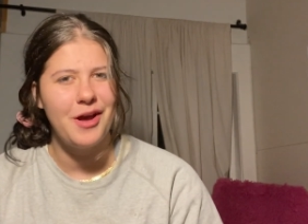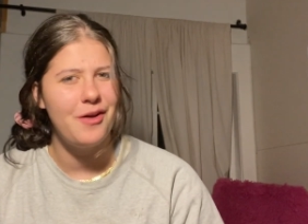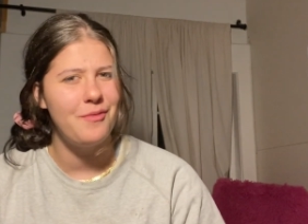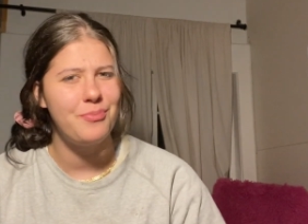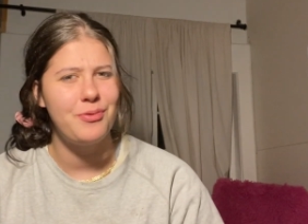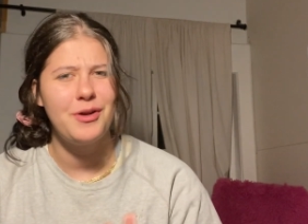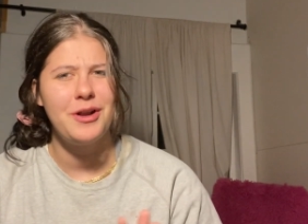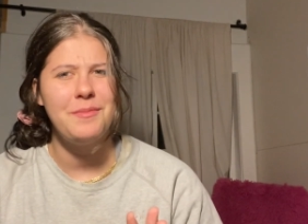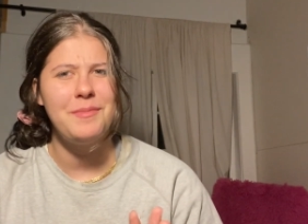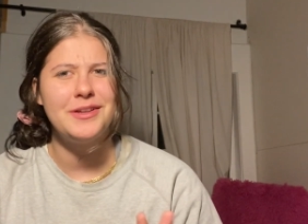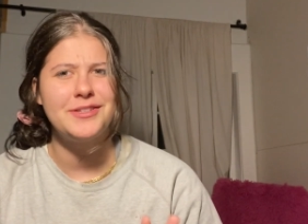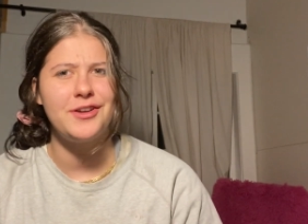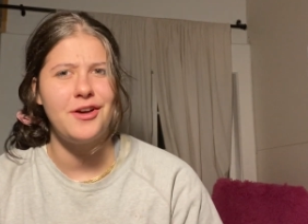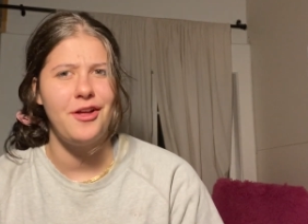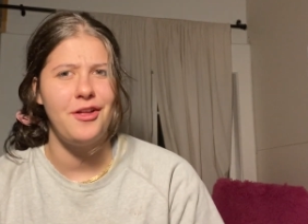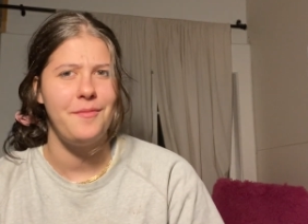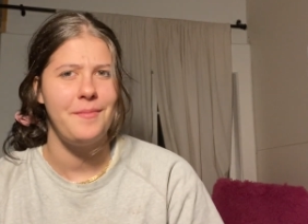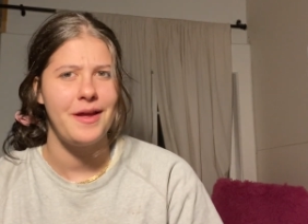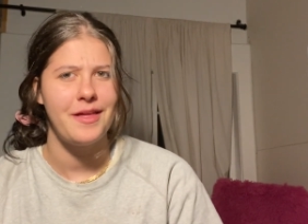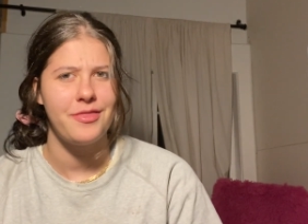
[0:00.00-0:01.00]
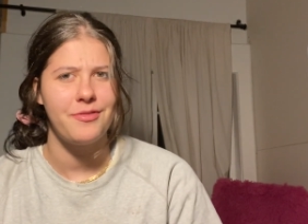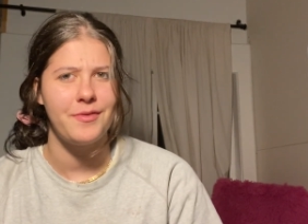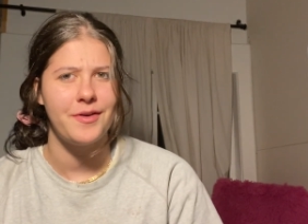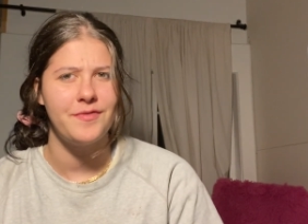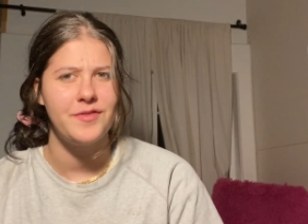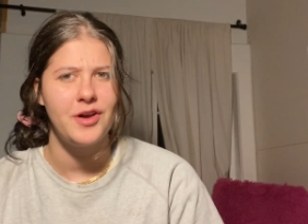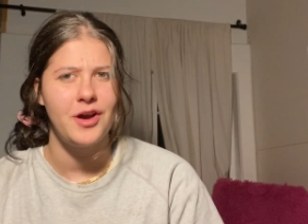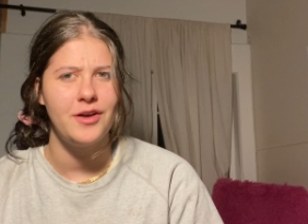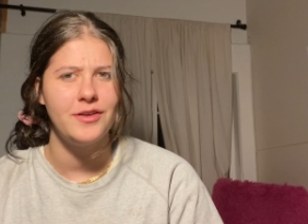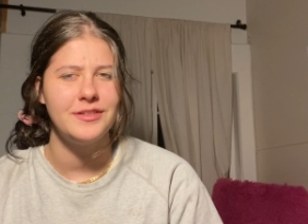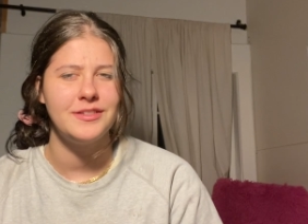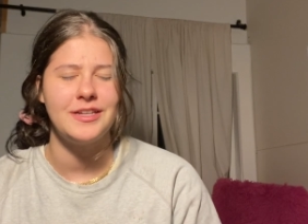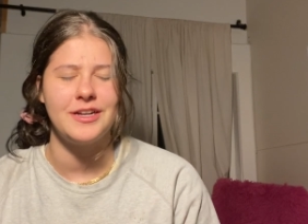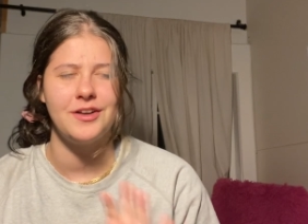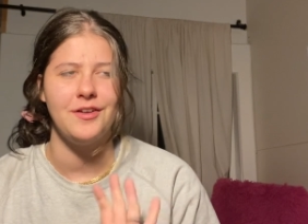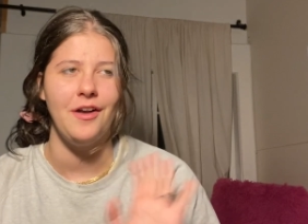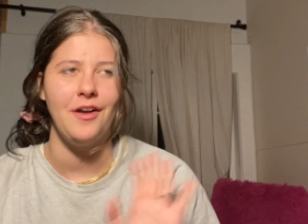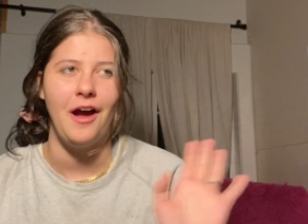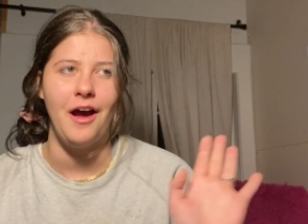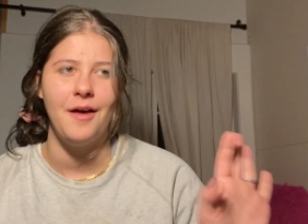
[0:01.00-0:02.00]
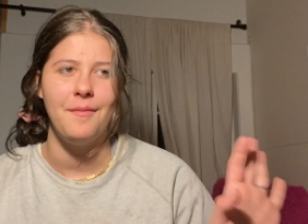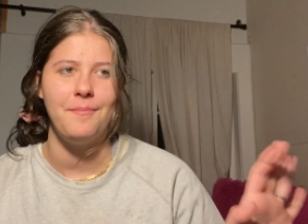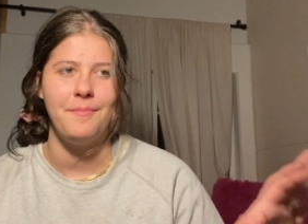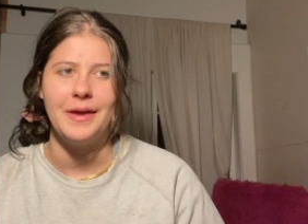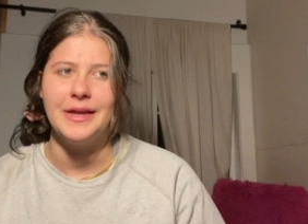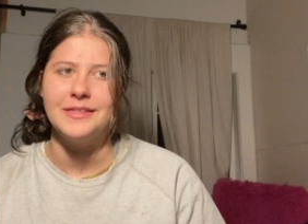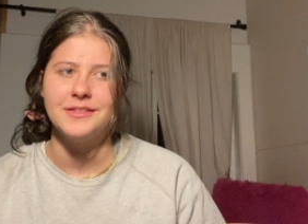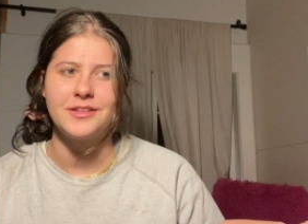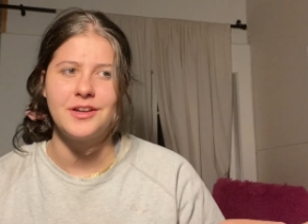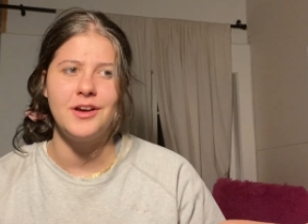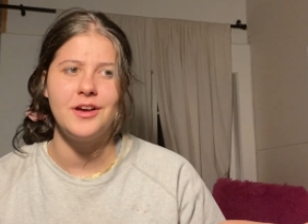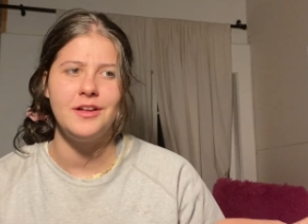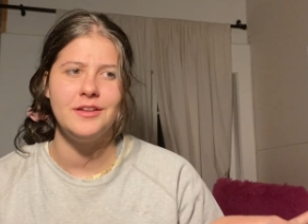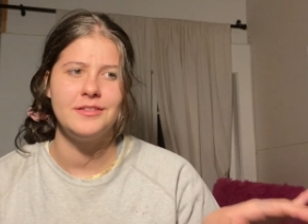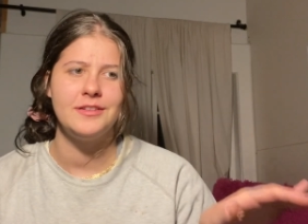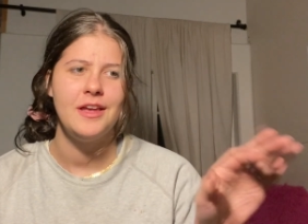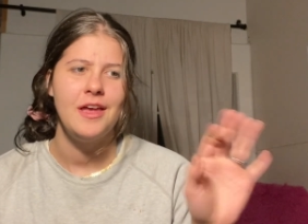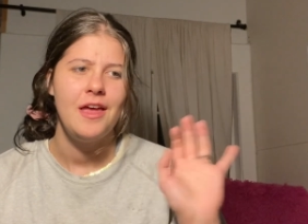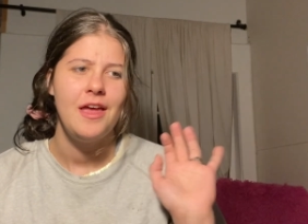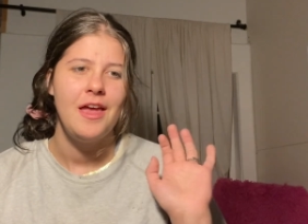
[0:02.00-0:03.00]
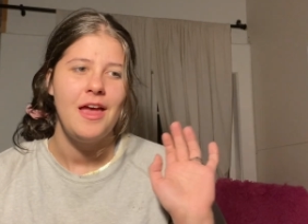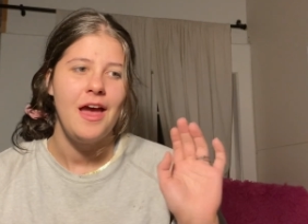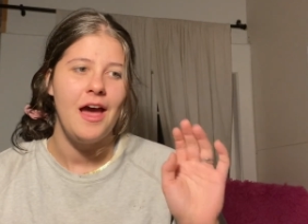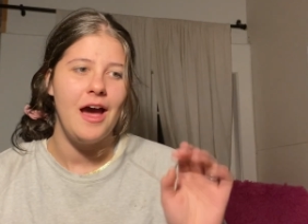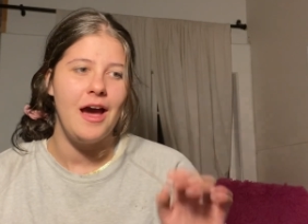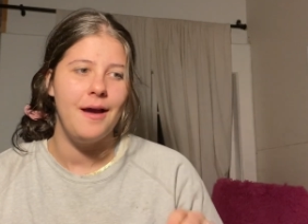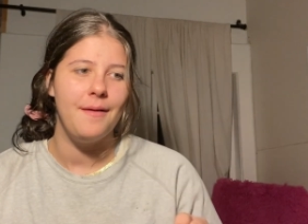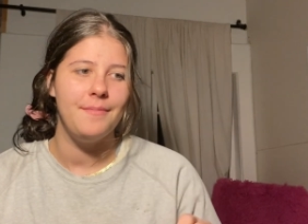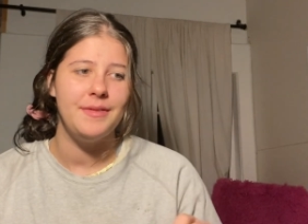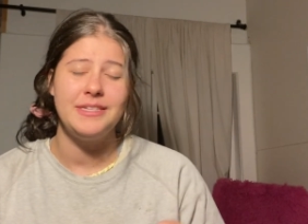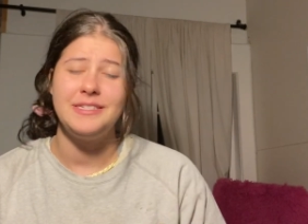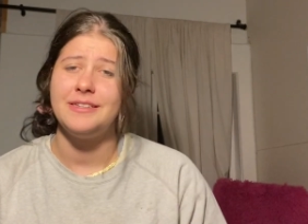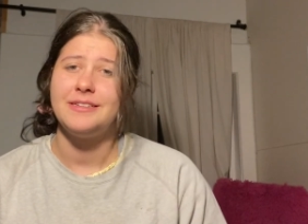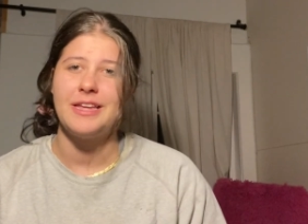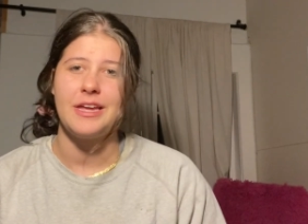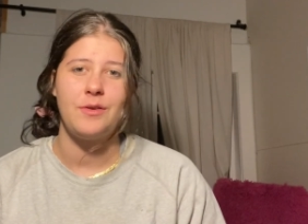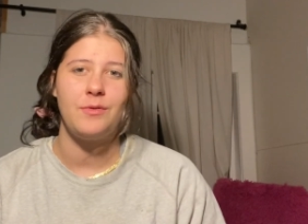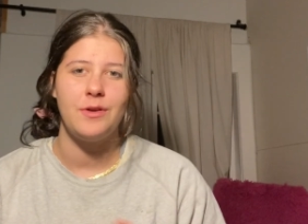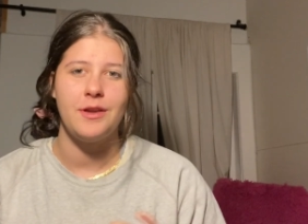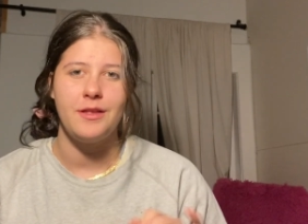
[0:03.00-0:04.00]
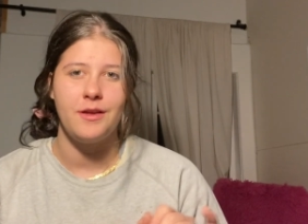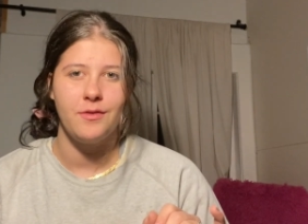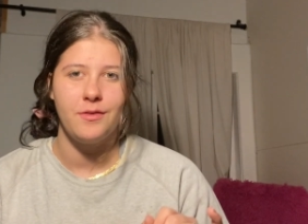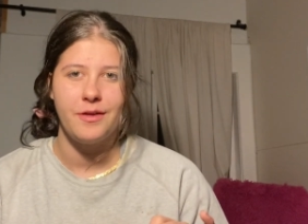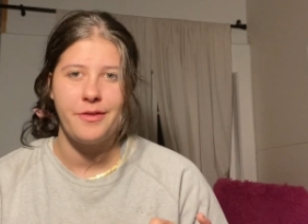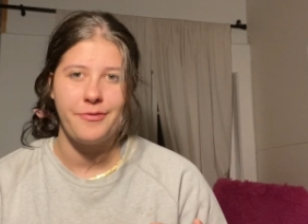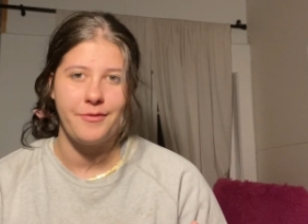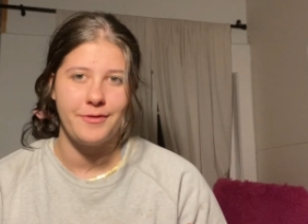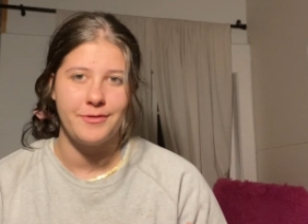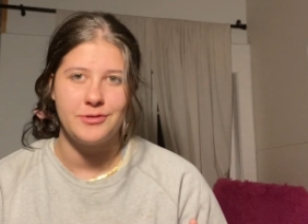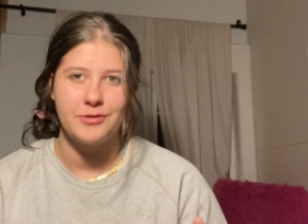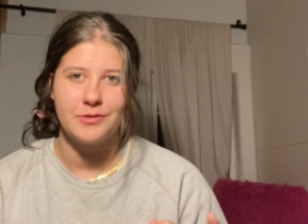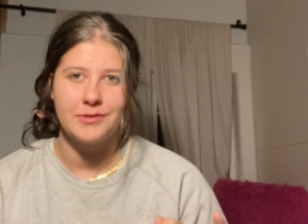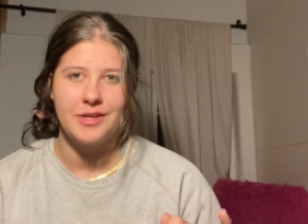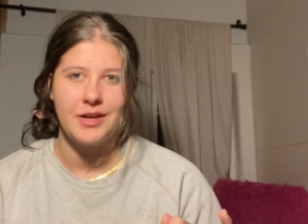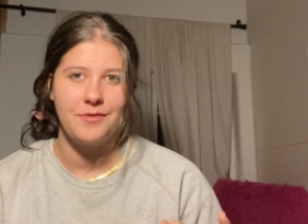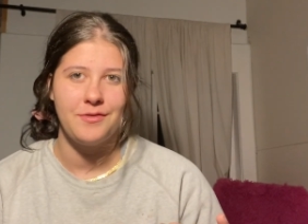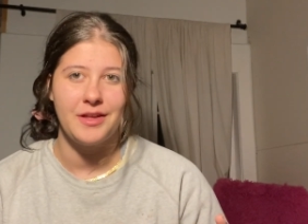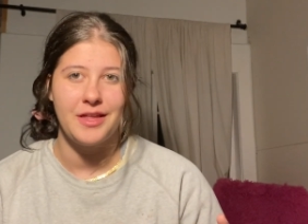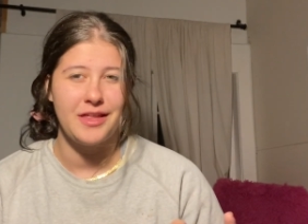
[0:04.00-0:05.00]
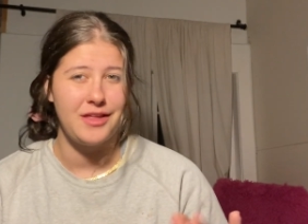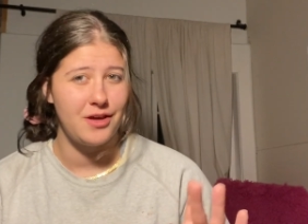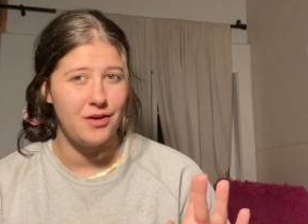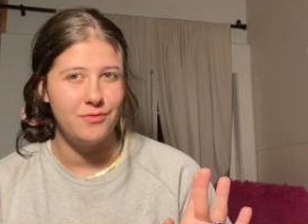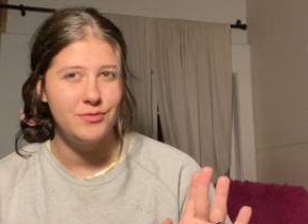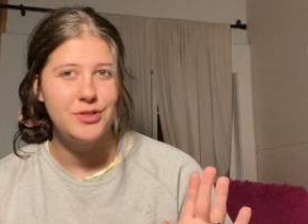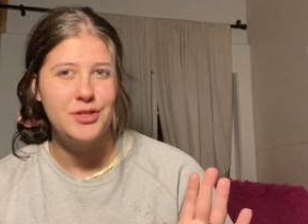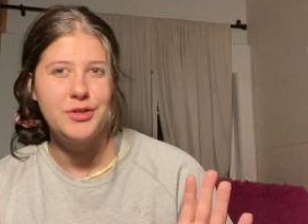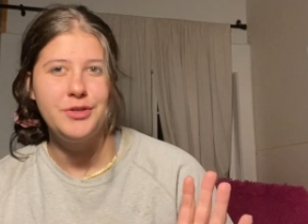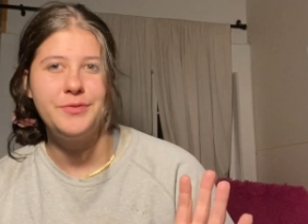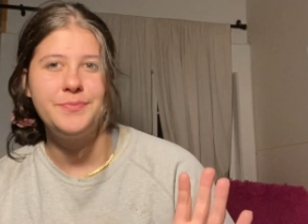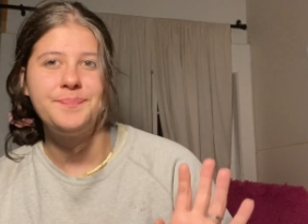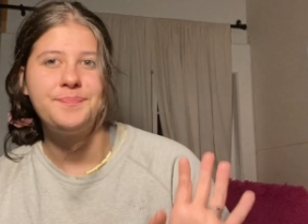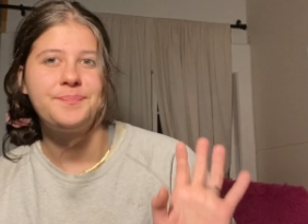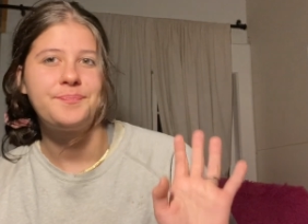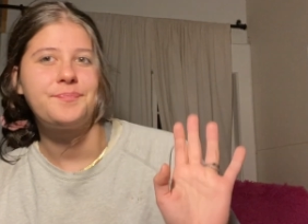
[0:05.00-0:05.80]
pretty much all of my thrift hauls that are not bins hauls. Um, this is like one of the only thrift stores I really go to.